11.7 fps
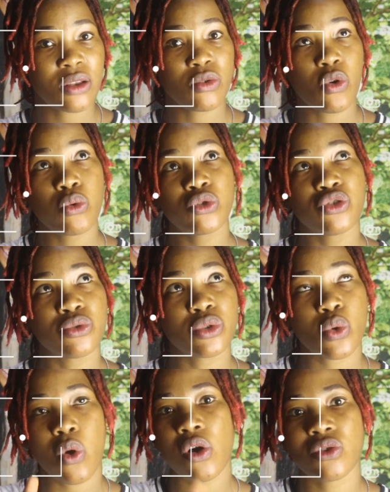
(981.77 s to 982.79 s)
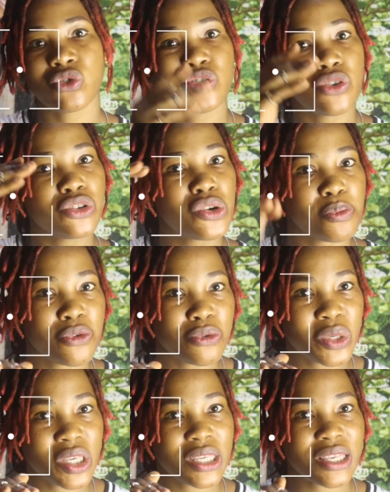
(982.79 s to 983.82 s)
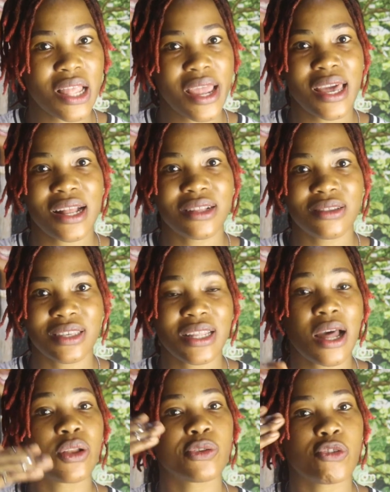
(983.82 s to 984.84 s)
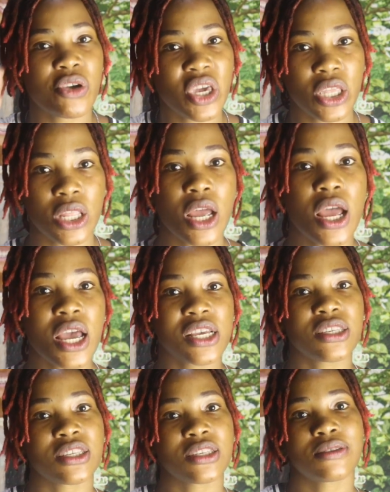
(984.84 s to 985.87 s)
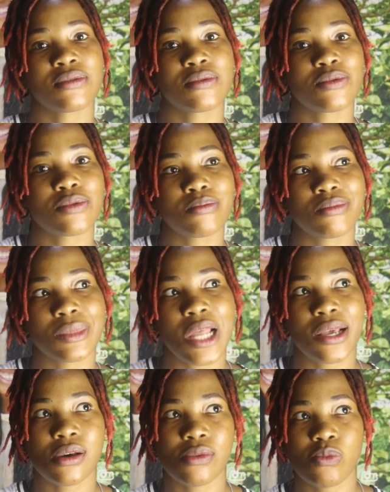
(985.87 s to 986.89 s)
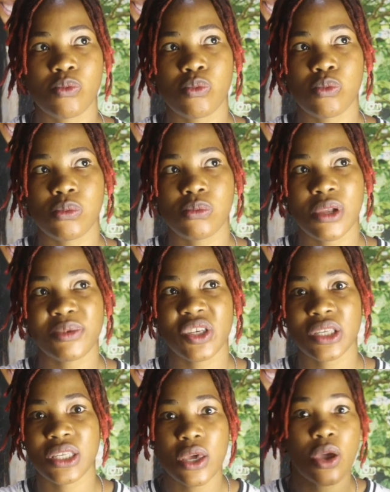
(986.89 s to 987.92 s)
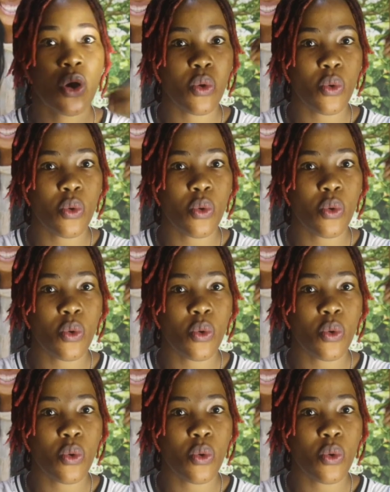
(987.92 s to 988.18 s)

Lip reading: go through its own construction process, like, and start locking. Is like, let me just say,